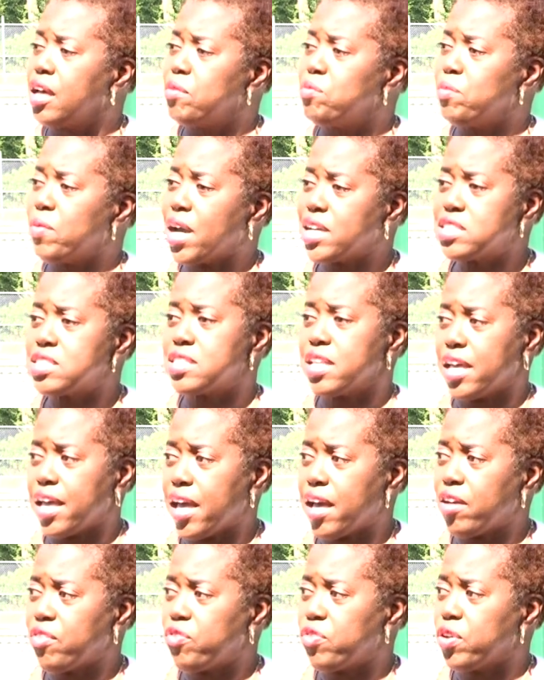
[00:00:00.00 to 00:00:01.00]
my
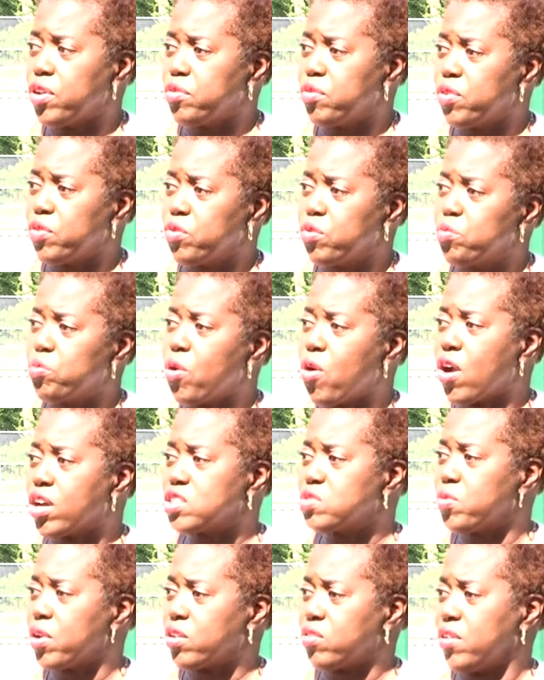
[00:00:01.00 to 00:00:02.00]
staff,
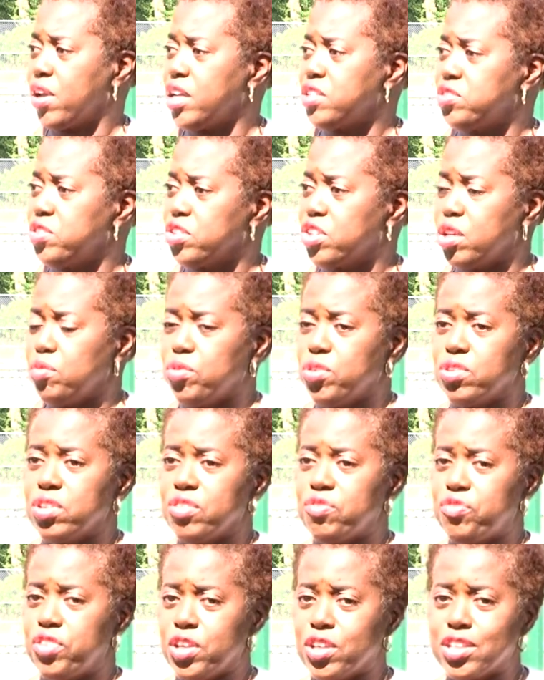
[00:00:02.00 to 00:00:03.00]
Parks, Recreation, and Community
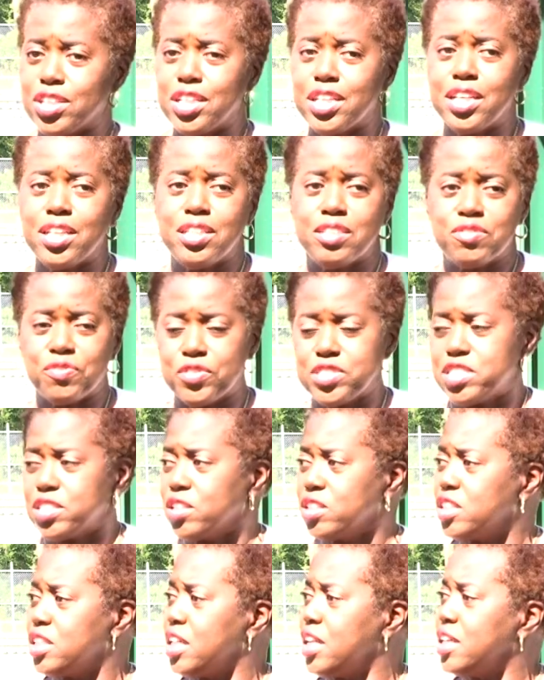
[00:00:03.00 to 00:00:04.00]

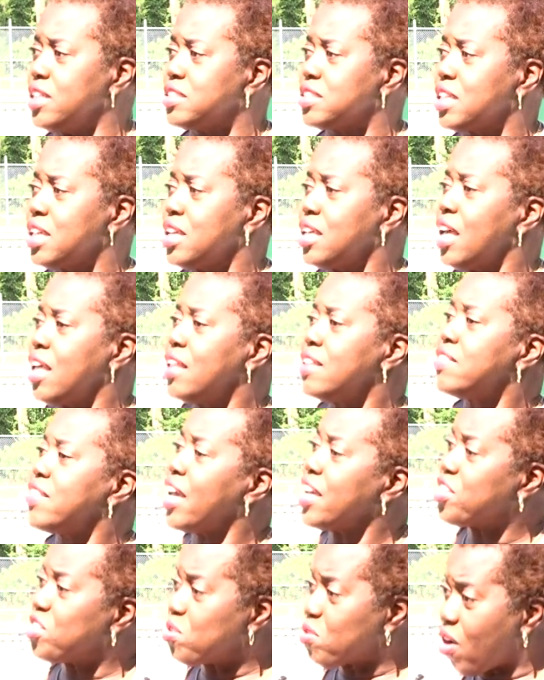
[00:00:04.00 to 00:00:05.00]
Facilities.
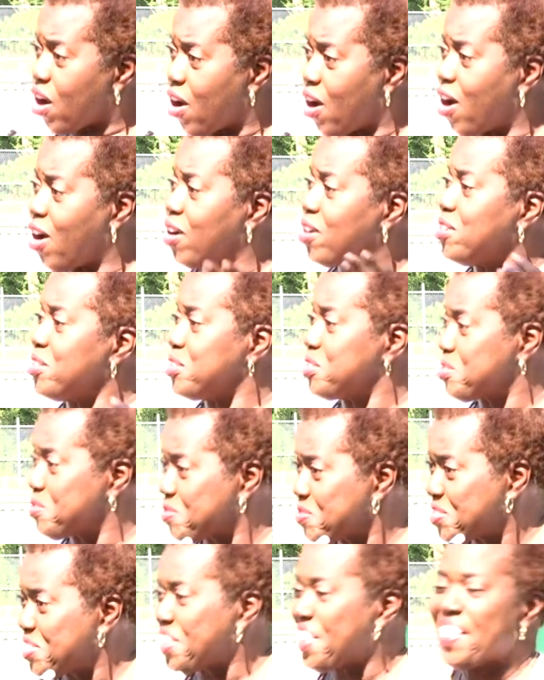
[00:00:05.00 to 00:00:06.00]
Thank you all.
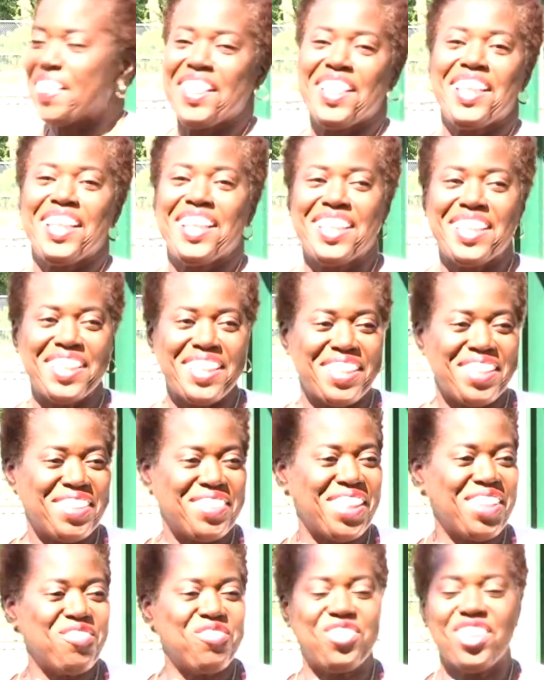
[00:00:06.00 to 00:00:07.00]

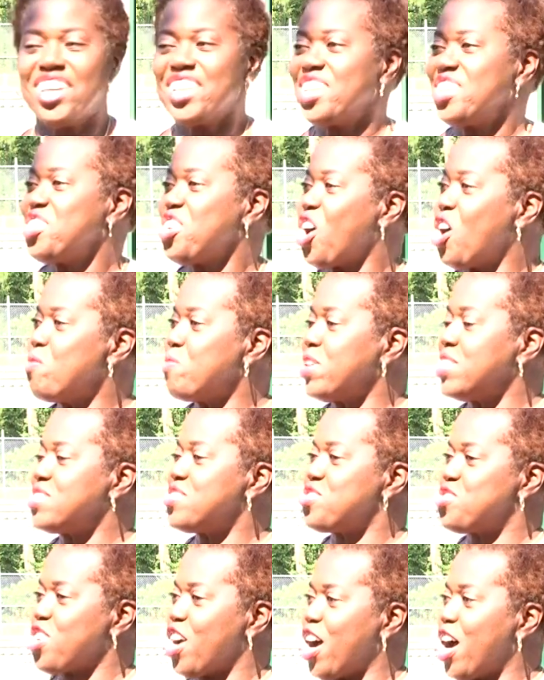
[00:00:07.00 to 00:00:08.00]
They've done a yeoman's
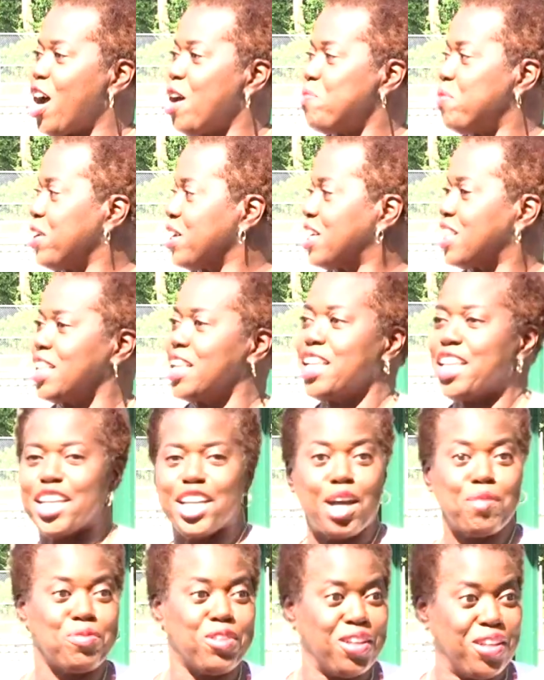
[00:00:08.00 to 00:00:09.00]
job in cleaning
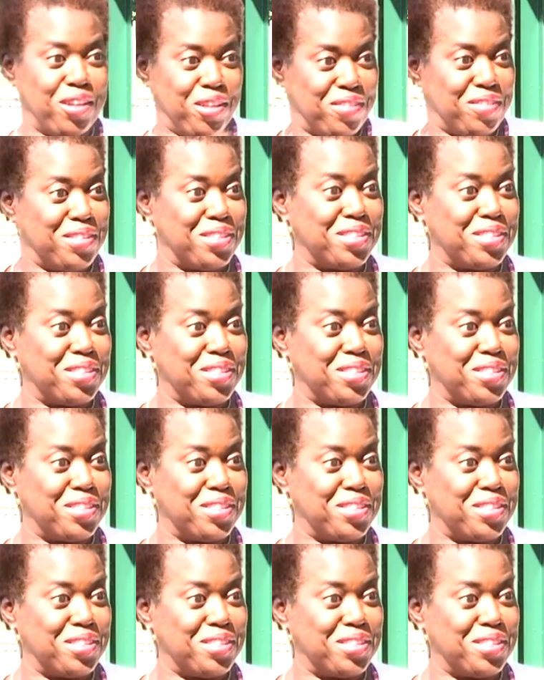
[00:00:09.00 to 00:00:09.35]
up the